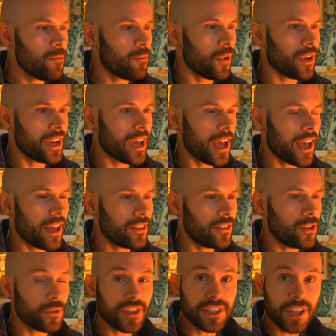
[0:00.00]
but
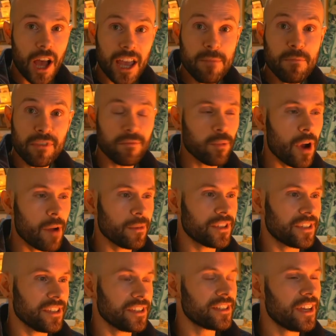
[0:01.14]
the type of
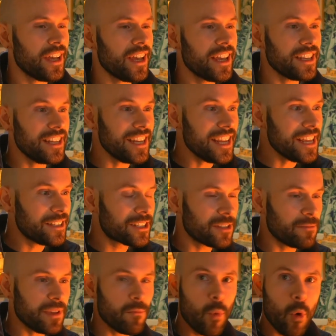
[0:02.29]
premises needs to
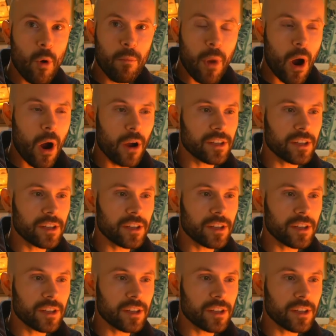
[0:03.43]
be more bars,